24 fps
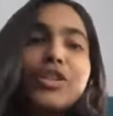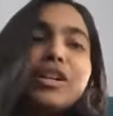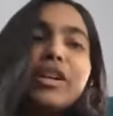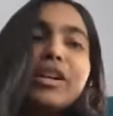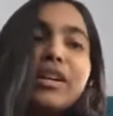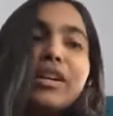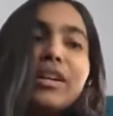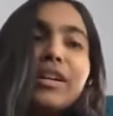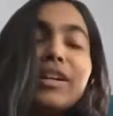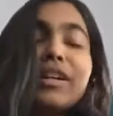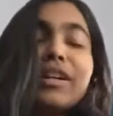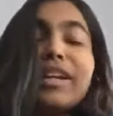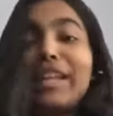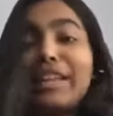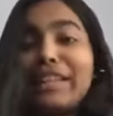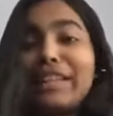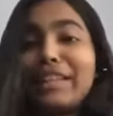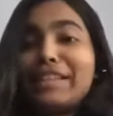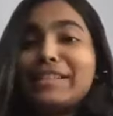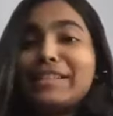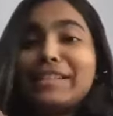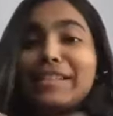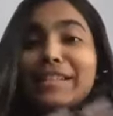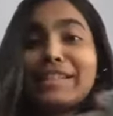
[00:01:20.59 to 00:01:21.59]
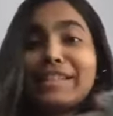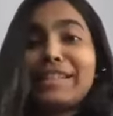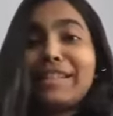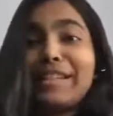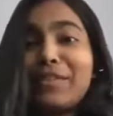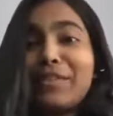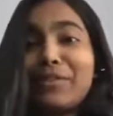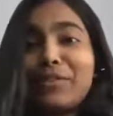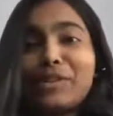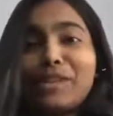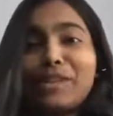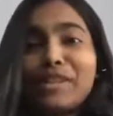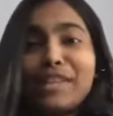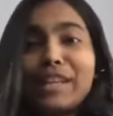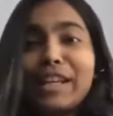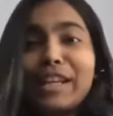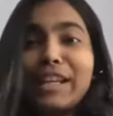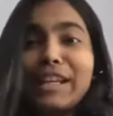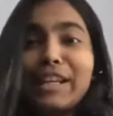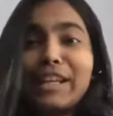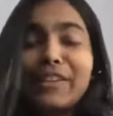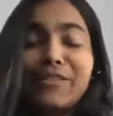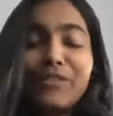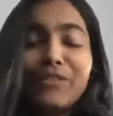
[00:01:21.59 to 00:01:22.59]
Again, this is a different
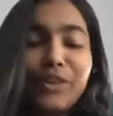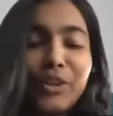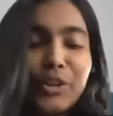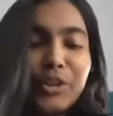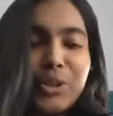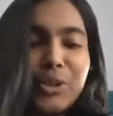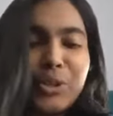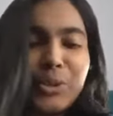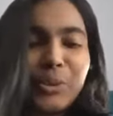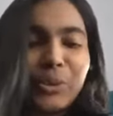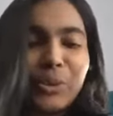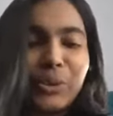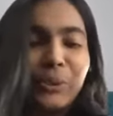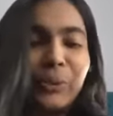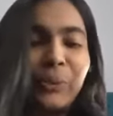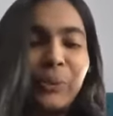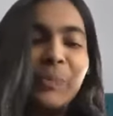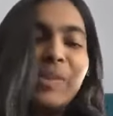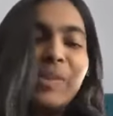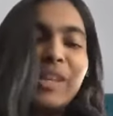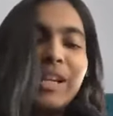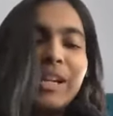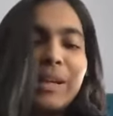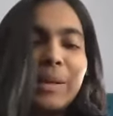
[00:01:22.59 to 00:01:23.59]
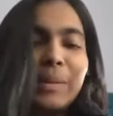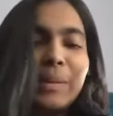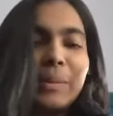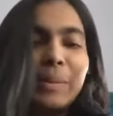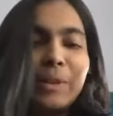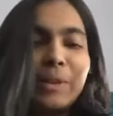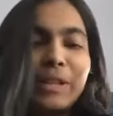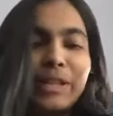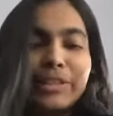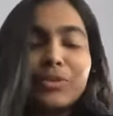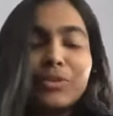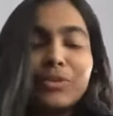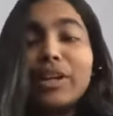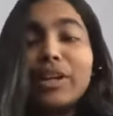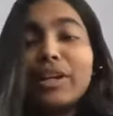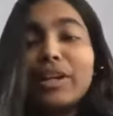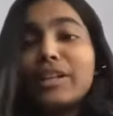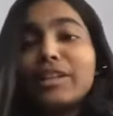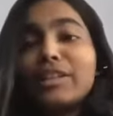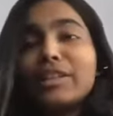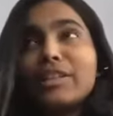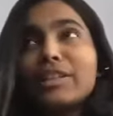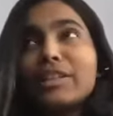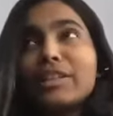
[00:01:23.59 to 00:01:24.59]
setting, virtual, but
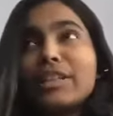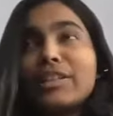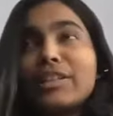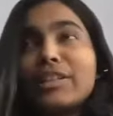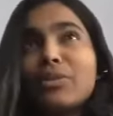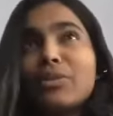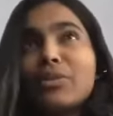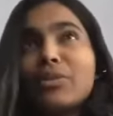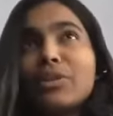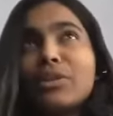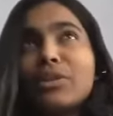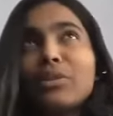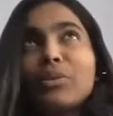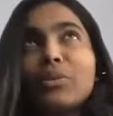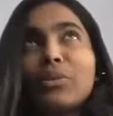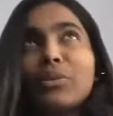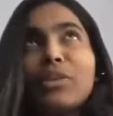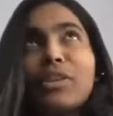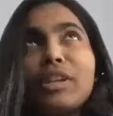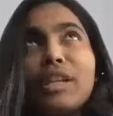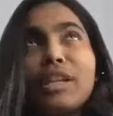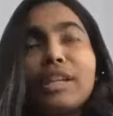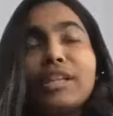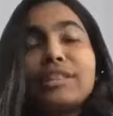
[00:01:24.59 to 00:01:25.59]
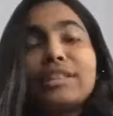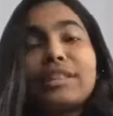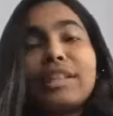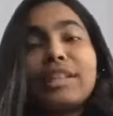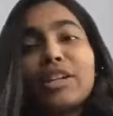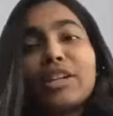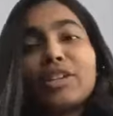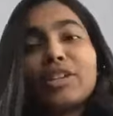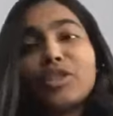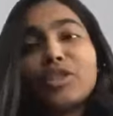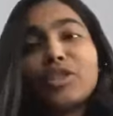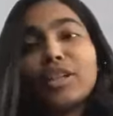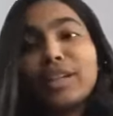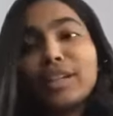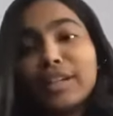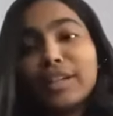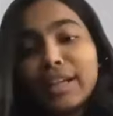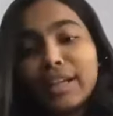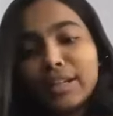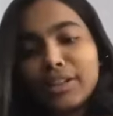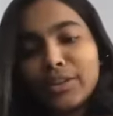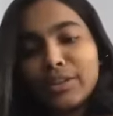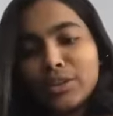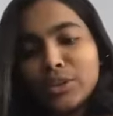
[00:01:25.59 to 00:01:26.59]
these are little things that actually
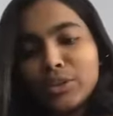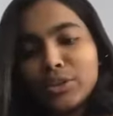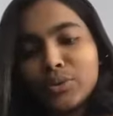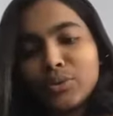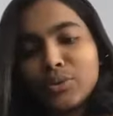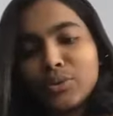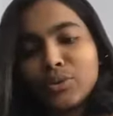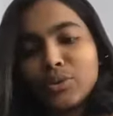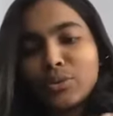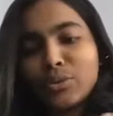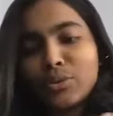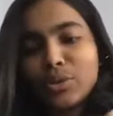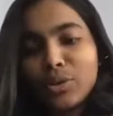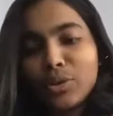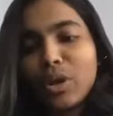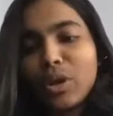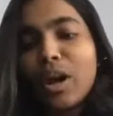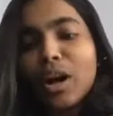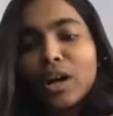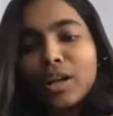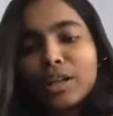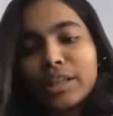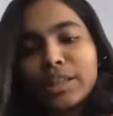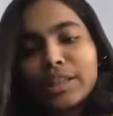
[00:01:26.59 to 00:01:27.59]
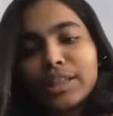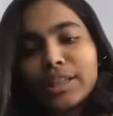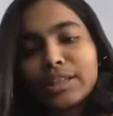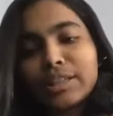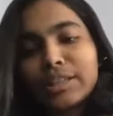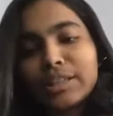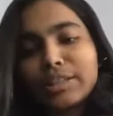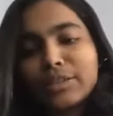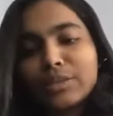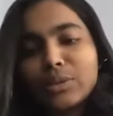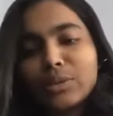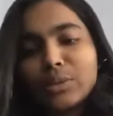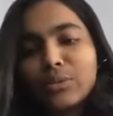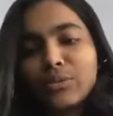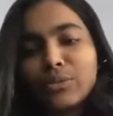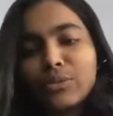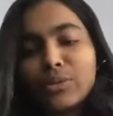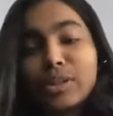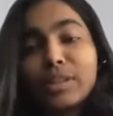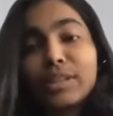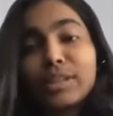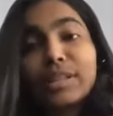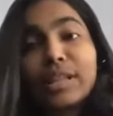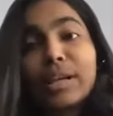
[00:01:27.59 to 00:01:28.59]
connect you to your audience. So, for
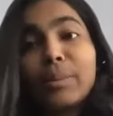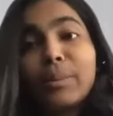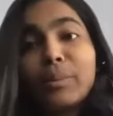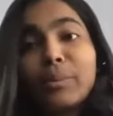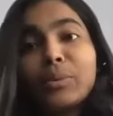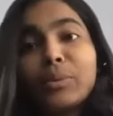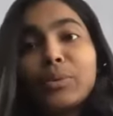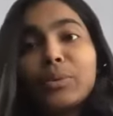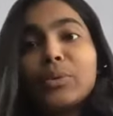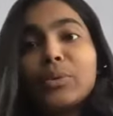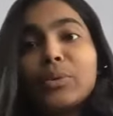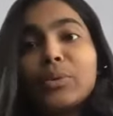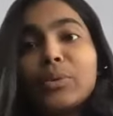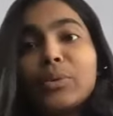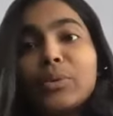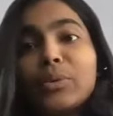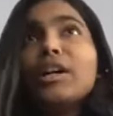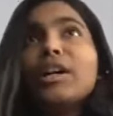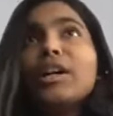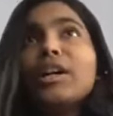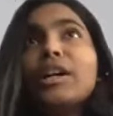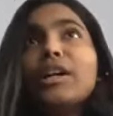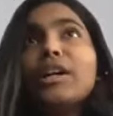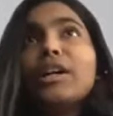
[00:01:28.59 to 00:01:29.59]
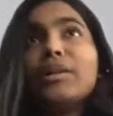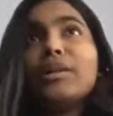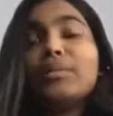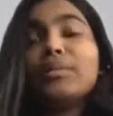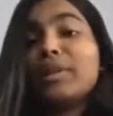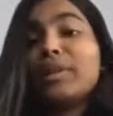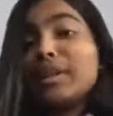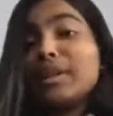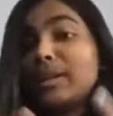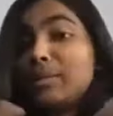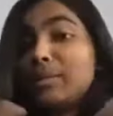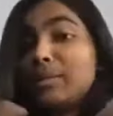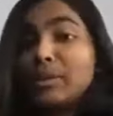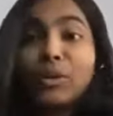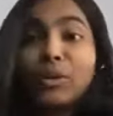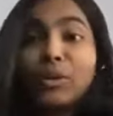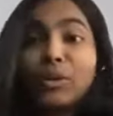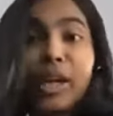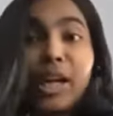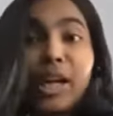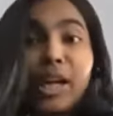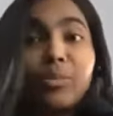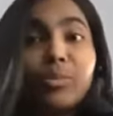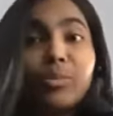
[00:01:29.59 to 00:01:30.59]
example, keeping your
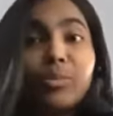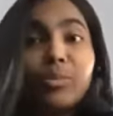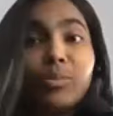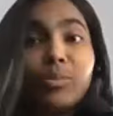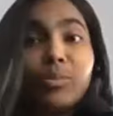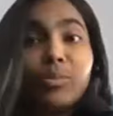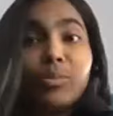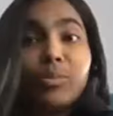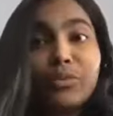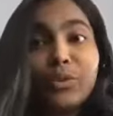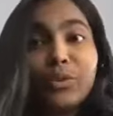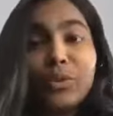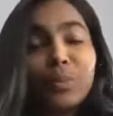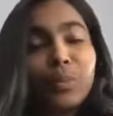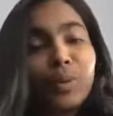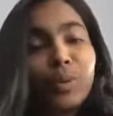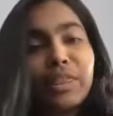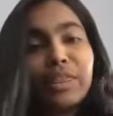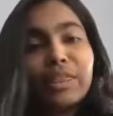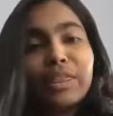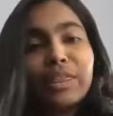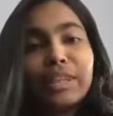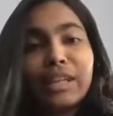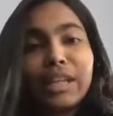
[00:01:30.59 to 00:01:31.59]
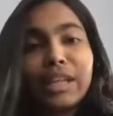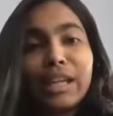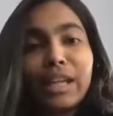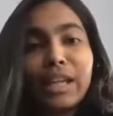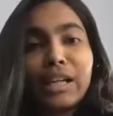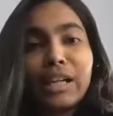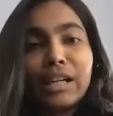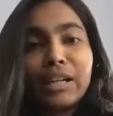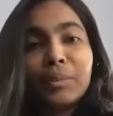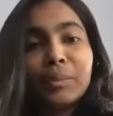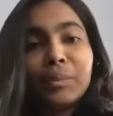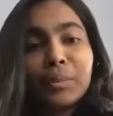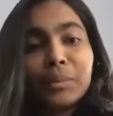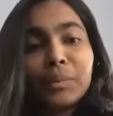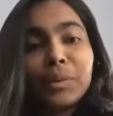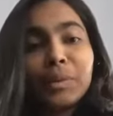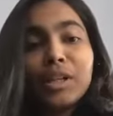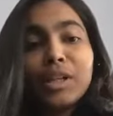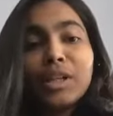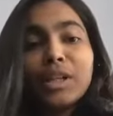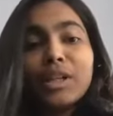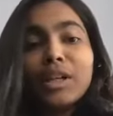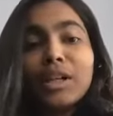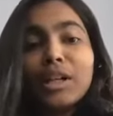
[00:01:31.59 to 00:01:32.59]
camera on for one thing. And
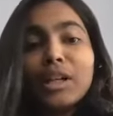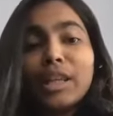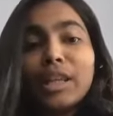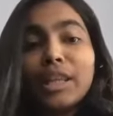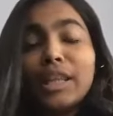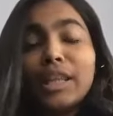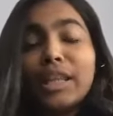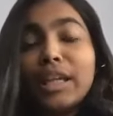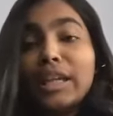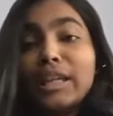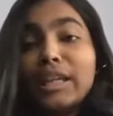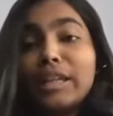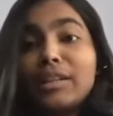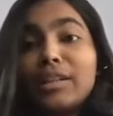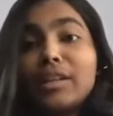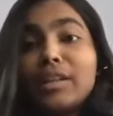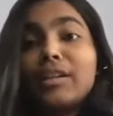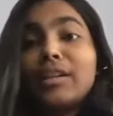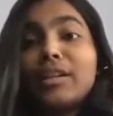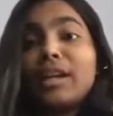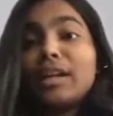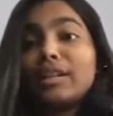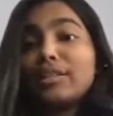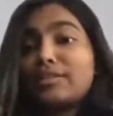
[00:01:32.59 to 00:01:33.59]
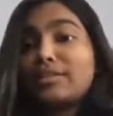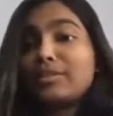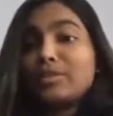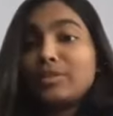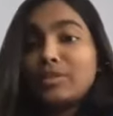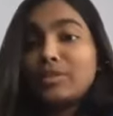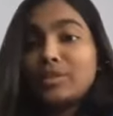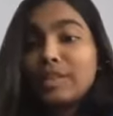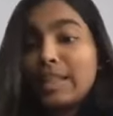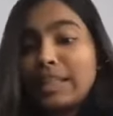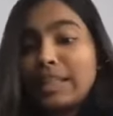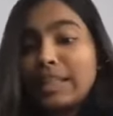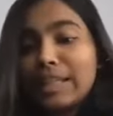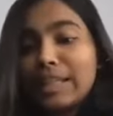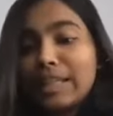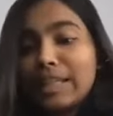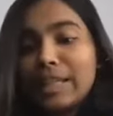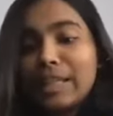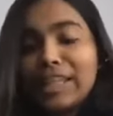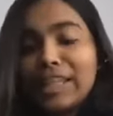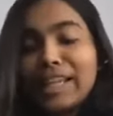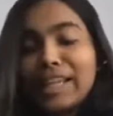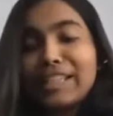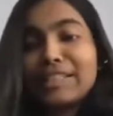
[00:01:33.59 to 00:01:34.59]
then as you see,
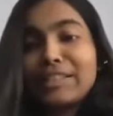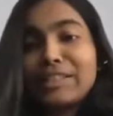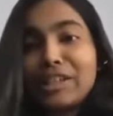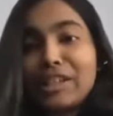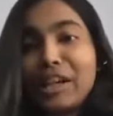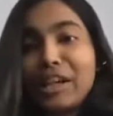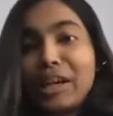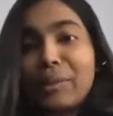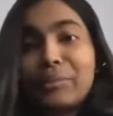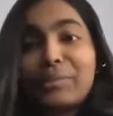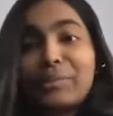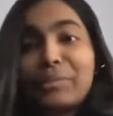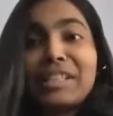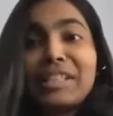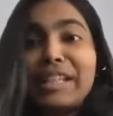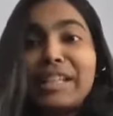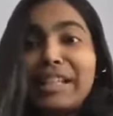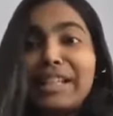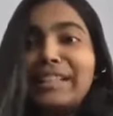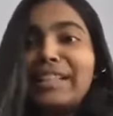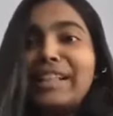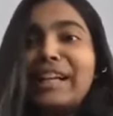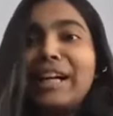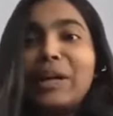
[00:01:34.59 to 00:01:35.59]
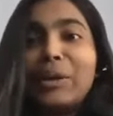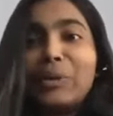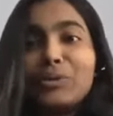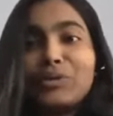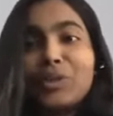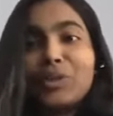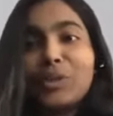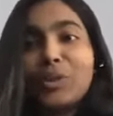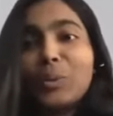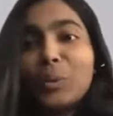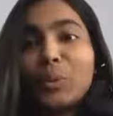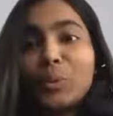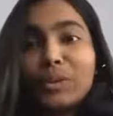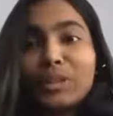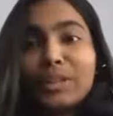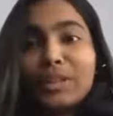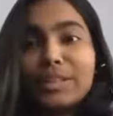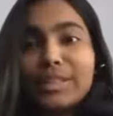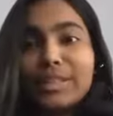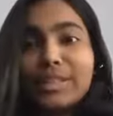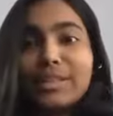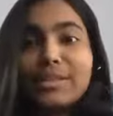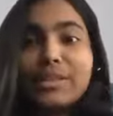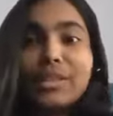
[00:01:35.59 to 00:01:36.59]
yes, I'm sitting down, so you only
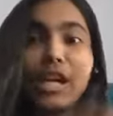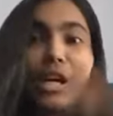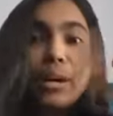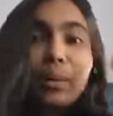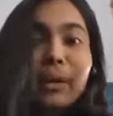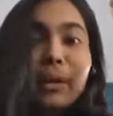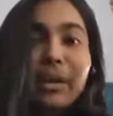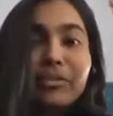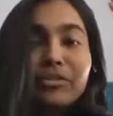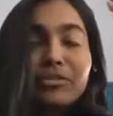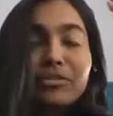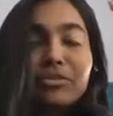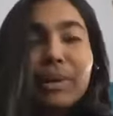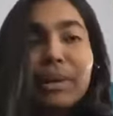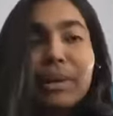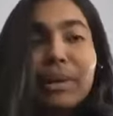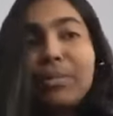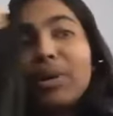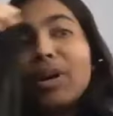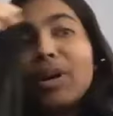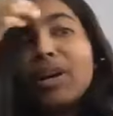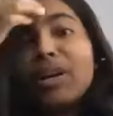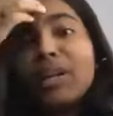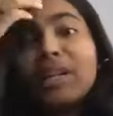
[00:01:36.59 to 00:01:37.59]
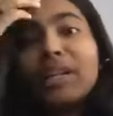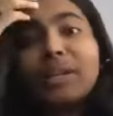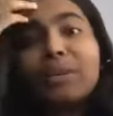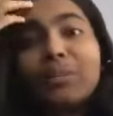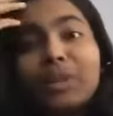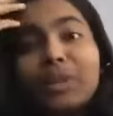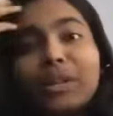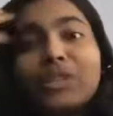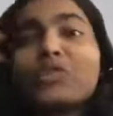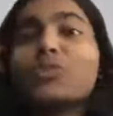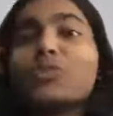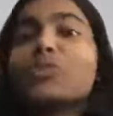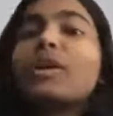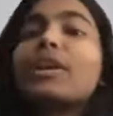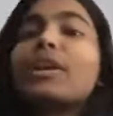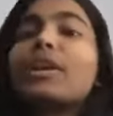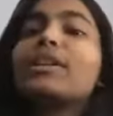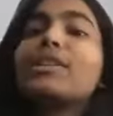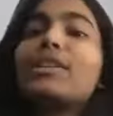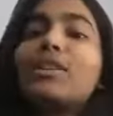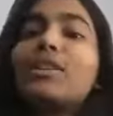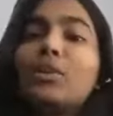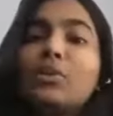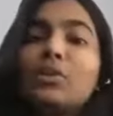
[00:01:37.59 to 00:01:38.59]
see top half of my body, but I try
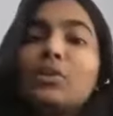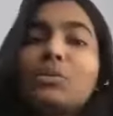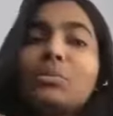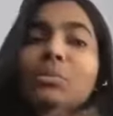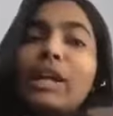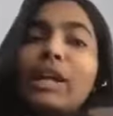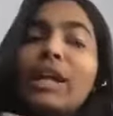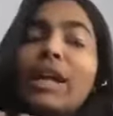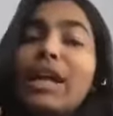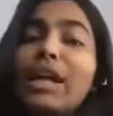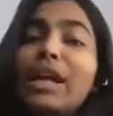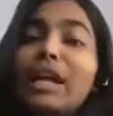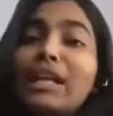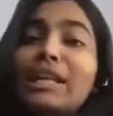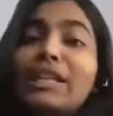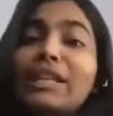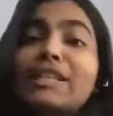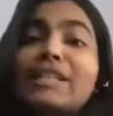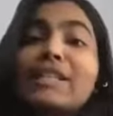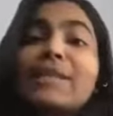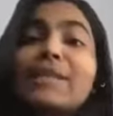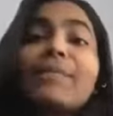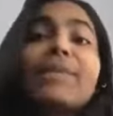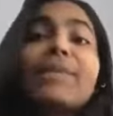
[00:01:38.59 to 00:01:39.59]
to use my hands,